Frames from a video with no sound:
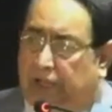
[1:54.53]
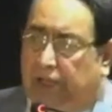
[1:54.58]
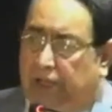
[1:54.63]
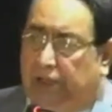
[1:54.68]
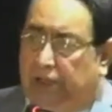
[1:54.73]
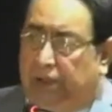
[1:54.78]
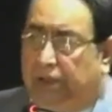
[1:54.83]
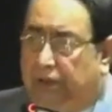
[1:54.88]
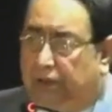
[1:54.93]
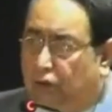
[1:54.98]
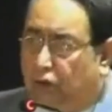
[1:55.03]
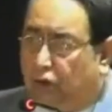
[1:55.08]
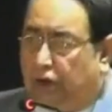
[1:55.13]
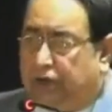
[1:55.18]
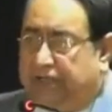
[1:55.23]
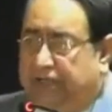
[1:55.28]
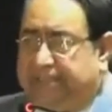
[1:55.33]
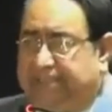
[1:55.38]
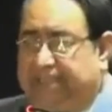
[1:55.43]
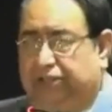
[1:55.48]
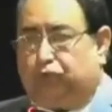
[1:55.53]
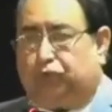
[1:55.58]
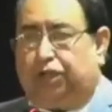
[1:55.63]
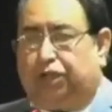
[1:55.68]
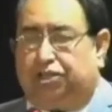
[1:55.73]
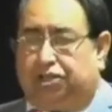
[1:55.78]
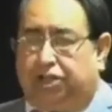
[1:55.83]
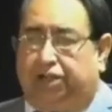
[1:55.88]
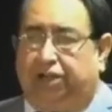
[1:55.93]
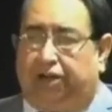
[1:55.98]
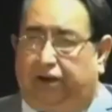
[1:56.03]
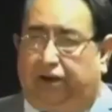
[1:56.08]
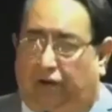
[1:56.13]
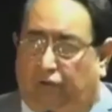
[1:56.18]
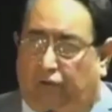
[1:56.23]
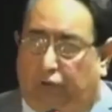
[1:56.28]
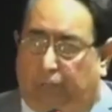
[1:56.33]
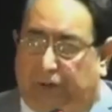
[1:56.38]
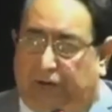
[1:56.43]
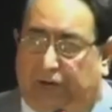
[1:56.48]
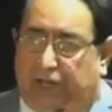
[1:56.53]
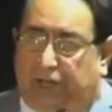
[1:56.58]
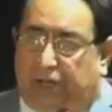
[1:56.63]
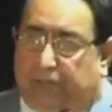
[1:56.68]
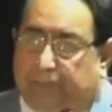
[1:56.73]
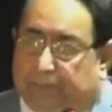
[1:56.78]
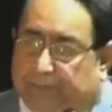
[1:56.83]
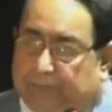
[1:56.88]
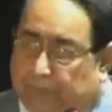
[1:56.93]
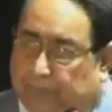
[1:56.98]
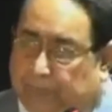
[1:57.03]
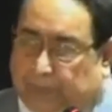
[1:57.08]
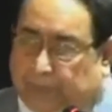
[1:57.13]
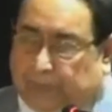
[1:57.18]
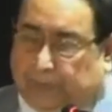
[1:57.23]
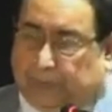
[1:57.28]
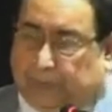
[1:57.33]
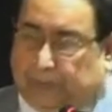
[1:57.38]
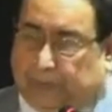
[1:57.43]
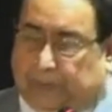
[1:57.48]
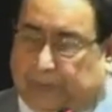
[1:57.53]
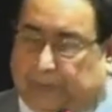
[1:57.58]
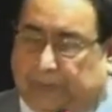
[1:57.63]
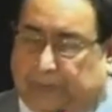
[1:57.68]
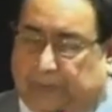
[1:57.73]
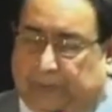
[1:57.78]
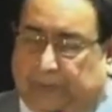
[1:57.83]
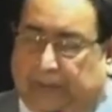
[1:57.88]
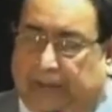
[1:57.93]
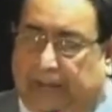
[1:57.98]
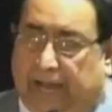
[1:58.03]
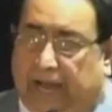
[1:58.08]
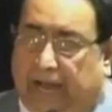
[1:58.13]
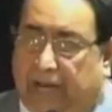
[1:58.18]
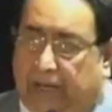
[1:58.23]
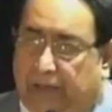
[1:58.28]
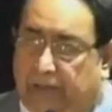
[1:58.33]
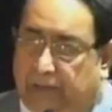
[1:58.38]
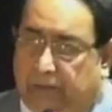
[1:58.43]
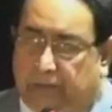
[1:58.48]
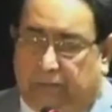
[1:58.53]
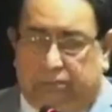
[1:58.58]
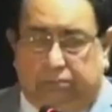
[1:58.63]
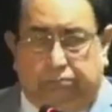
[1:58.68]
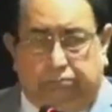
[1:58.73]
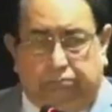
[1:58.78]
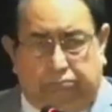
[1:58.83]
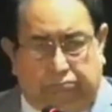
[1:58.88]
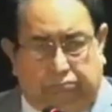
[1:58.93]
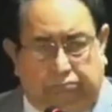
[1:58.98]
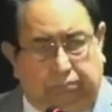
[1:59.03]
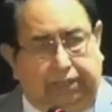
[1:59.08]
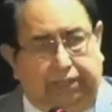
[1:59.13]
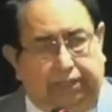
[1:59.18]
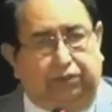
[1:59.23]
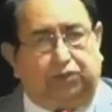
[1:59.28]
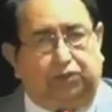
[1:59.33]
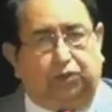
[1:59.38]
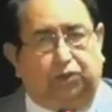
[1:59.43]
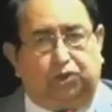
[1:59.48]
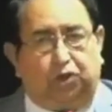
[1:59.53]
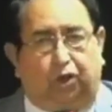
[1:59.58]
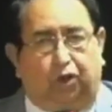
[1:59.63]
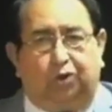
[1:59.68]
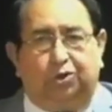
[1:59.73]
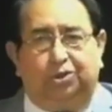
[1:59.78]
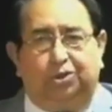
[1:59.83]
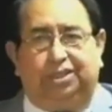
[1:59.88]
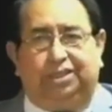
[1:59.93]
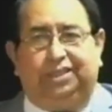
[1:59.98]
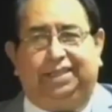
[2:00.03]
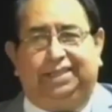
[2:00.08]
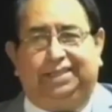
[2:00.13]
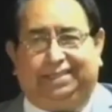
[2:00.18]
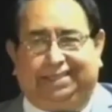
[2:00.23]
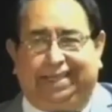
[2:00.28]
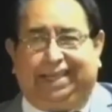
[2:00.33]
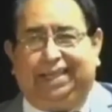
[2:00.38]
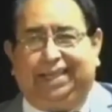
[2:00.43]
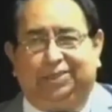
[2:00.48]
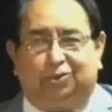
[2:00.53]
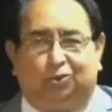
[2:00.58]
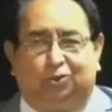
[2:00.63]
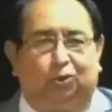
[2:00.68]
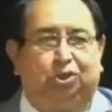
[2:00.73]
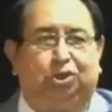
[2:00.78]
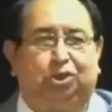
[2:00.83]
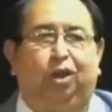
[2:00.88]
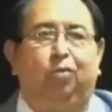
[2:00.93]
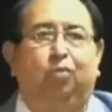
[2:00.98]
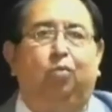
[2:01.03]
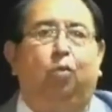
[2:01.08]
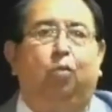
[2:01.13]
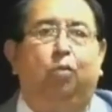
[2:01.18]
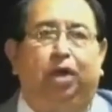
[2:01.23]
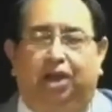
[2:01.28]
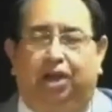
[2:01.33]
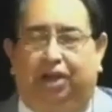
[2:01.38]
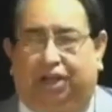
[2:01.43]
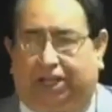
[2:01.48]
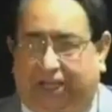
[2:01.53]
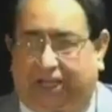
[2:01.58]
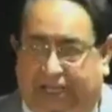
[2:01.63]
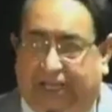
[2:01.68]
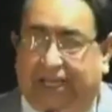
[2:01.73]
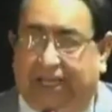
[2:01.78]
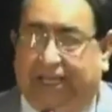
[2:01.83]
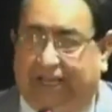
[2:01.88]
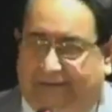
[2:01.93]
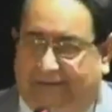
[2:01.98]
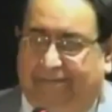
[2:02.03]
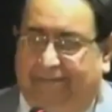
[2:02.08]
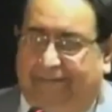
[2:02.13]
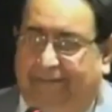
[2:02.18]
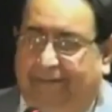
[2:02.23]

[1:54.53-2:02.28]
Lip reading: He got his education in Rawalpindi, and in sociology they say social mobility,